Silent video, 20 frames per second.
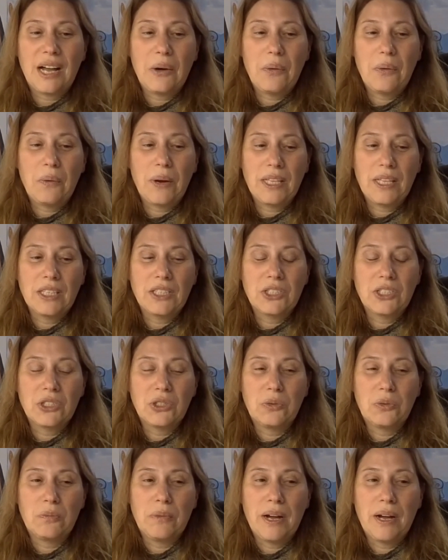I went
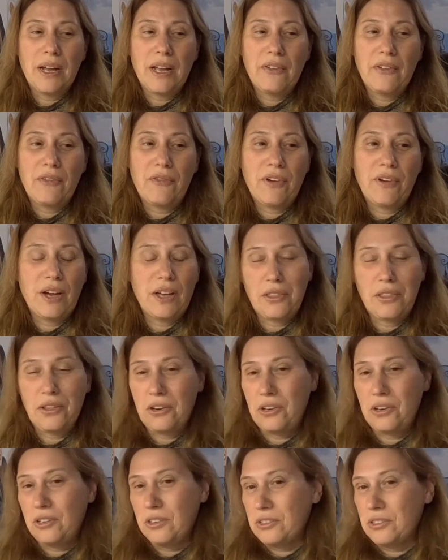to my
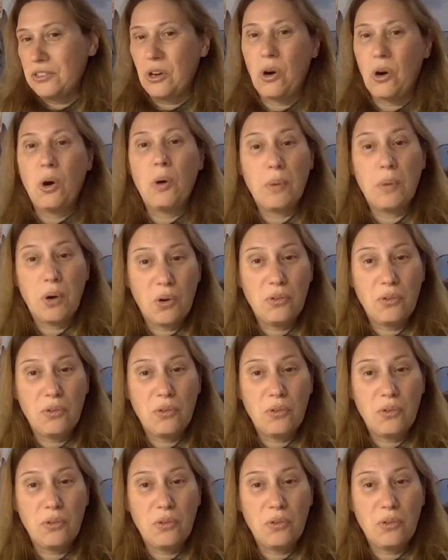father's home